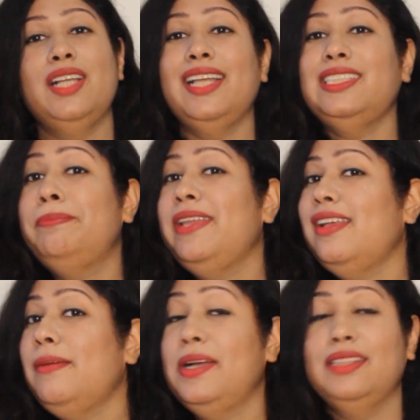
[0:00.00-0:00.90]
Guys,
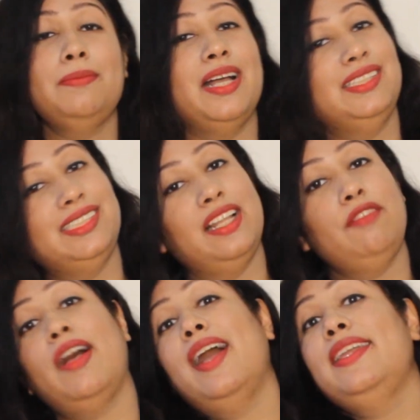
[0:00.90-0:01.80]
being a mother
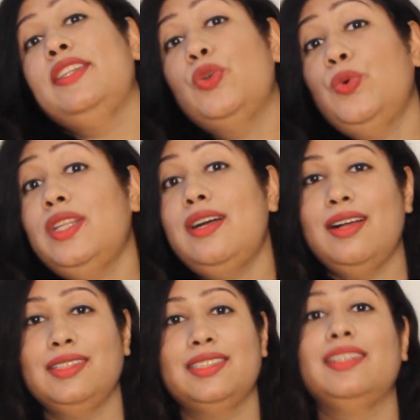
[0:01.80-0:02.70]
myself, I know the
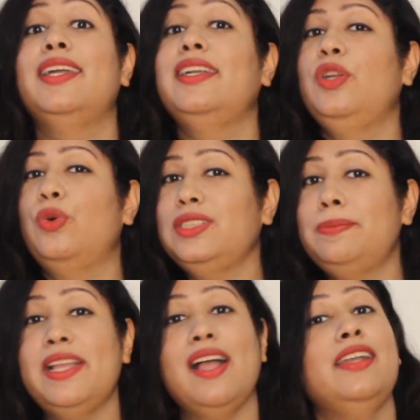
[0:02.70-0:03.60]
hustle that goes
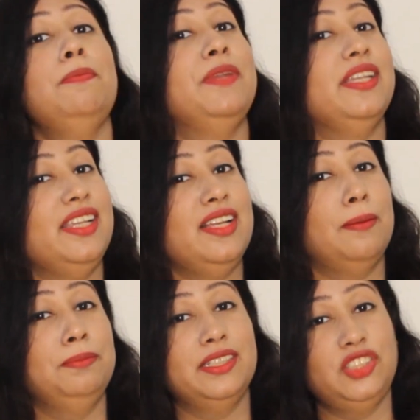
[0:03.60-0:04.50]
behind bringing up the